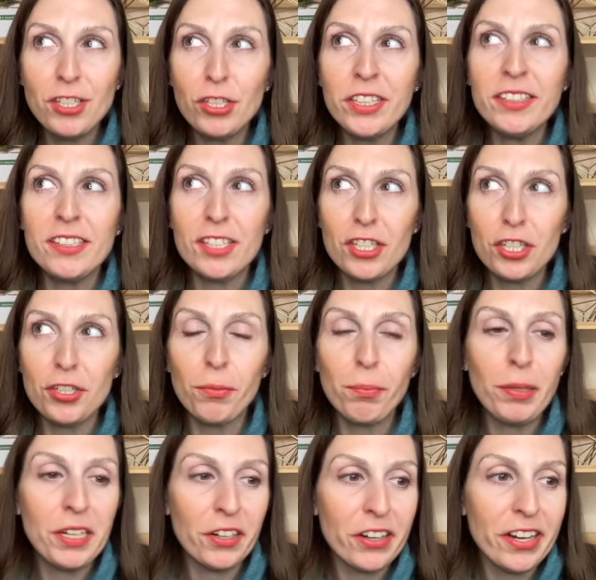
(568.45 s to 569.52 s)
transitional
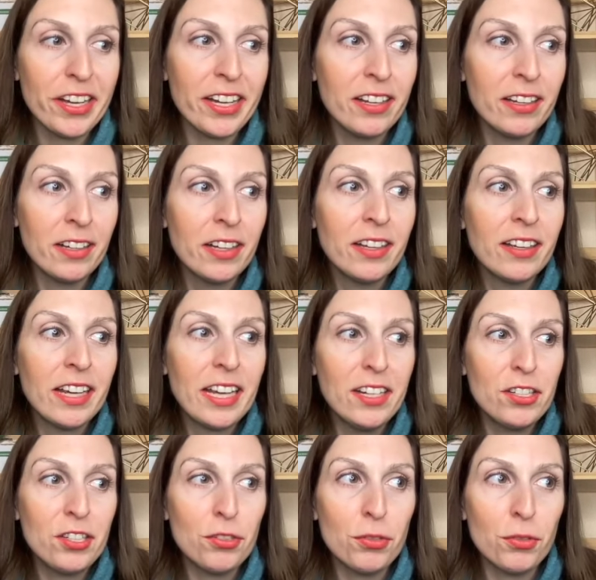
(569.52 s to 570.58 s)
period
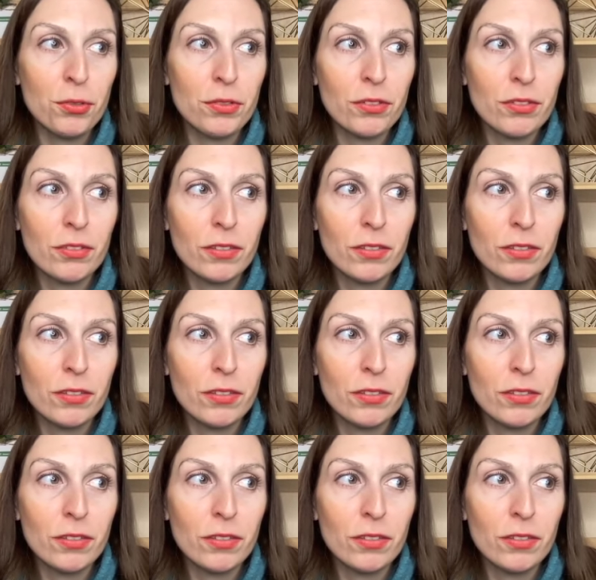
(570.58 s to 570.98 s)
into